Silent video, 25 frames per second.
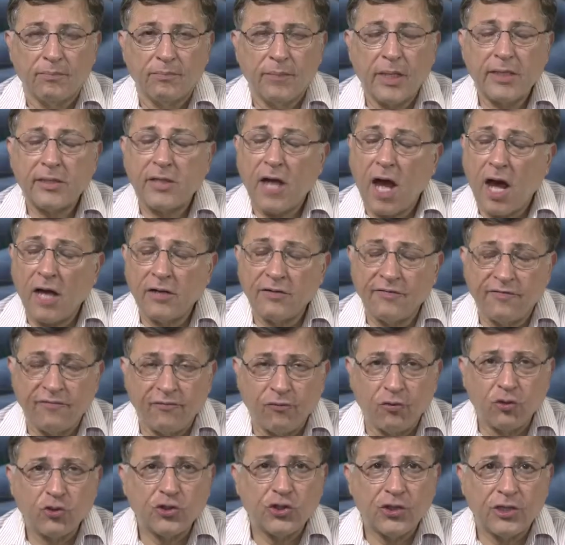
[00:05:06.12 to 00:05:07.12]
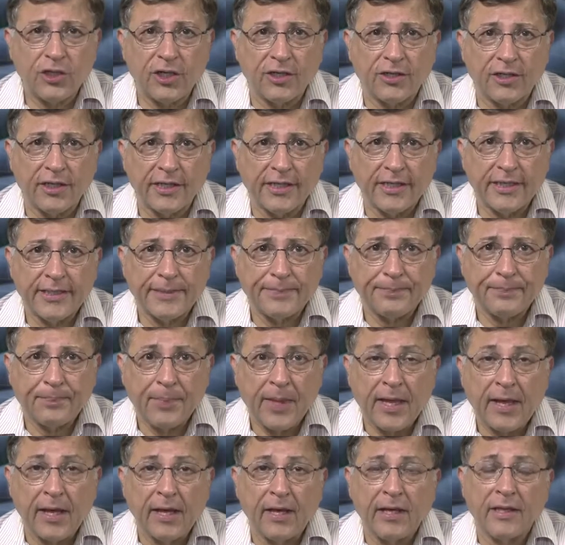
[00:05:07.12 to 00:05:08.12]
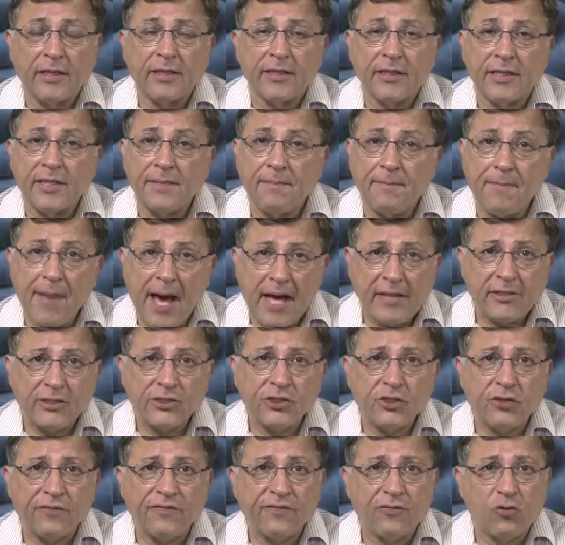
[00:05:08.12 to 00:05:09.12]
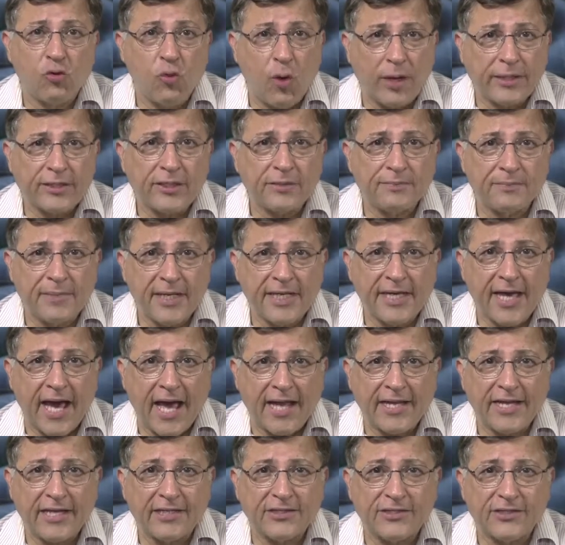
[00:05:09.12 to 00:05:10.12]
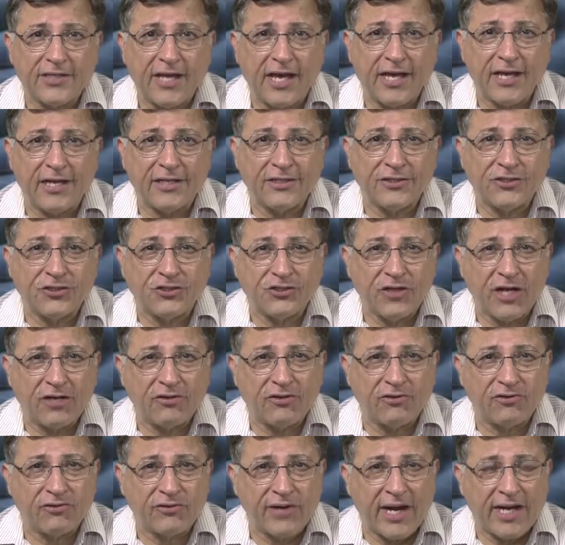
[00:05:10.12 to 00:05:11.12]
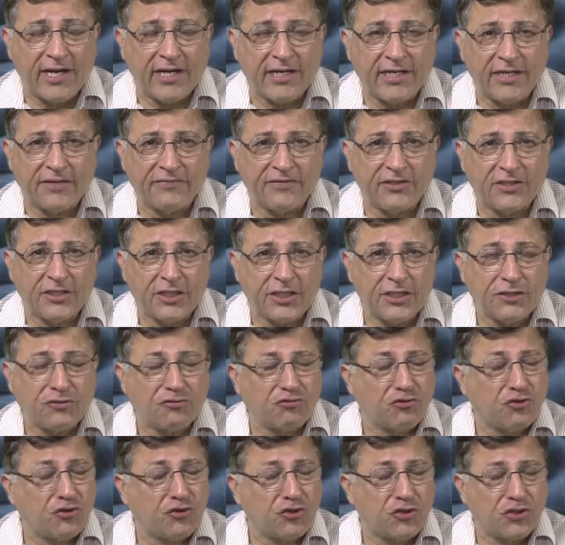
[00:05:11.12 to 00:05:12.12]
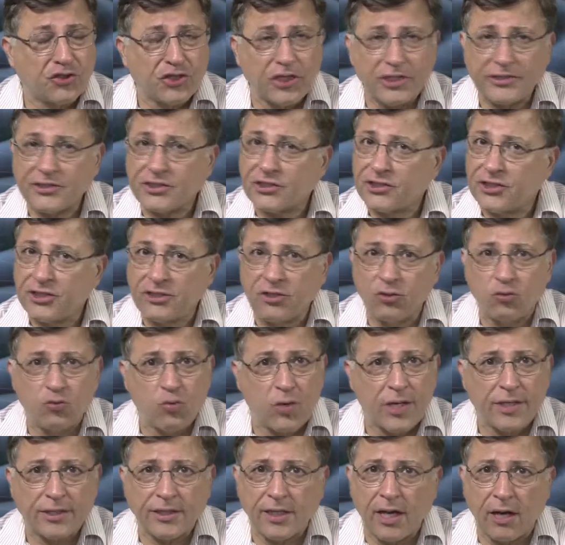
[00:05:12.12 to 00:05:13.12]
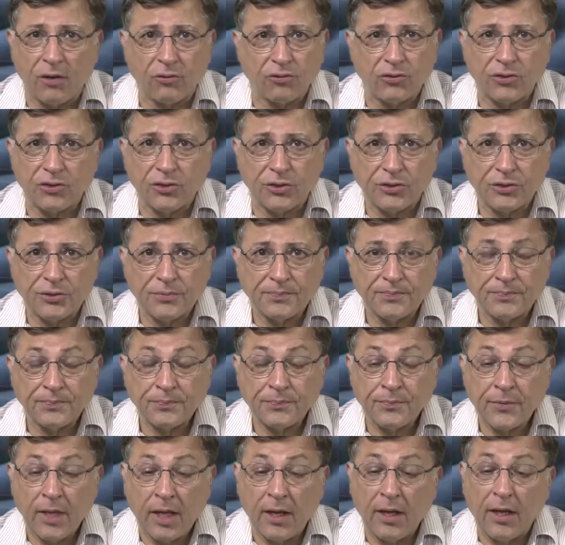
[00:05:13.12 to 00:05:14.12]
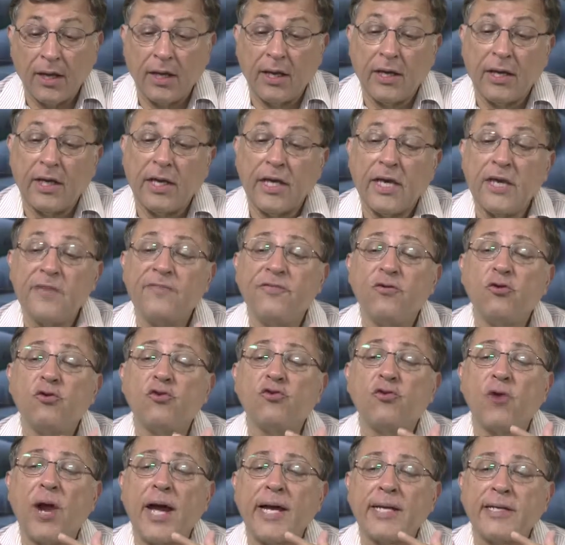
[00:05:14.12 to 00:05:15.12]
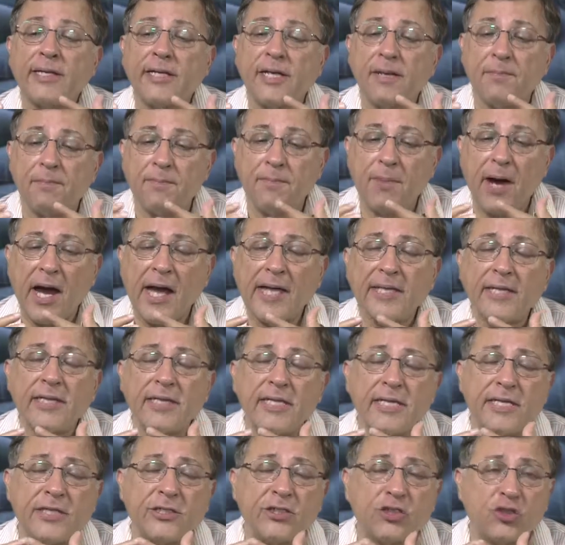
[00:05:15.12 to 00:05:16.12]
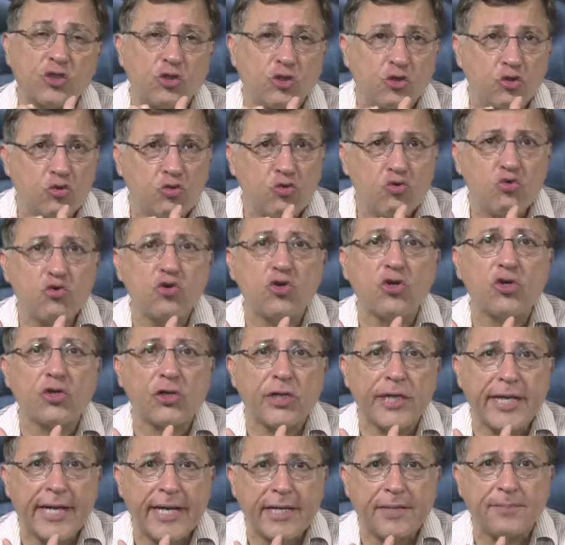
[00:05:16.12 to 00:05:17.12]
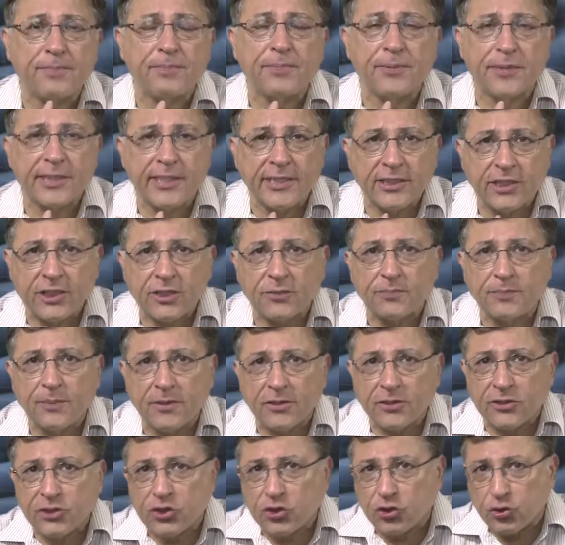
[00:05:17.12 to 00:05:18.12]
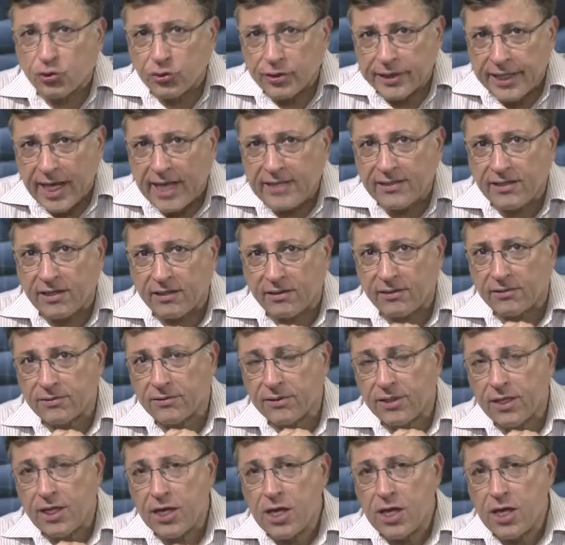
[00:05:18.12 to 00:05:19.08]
But unfortunately, the marriage of quantum mechanics and general relativity just didn't work out. If you try and combine these two great principles together,